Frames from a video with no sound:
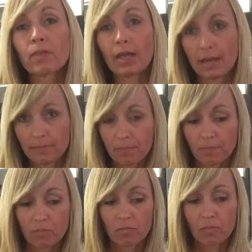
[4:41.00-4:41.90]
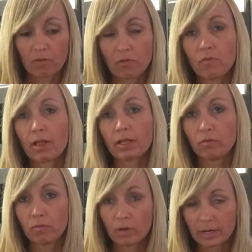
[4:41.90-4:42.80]
And if you feel like
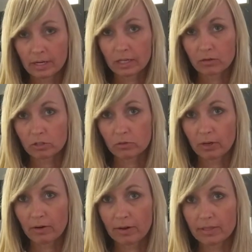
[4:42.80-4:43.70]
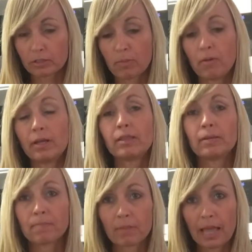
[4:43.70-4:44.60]
you want it a little sweeter at this point,
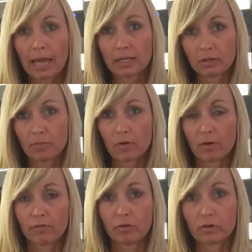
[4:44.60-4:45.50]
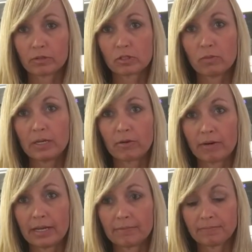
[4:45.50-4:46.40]
then add a little more of your
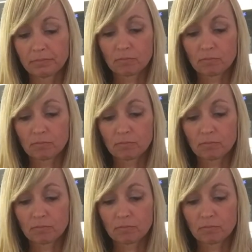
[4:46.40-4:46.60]
sweetener in.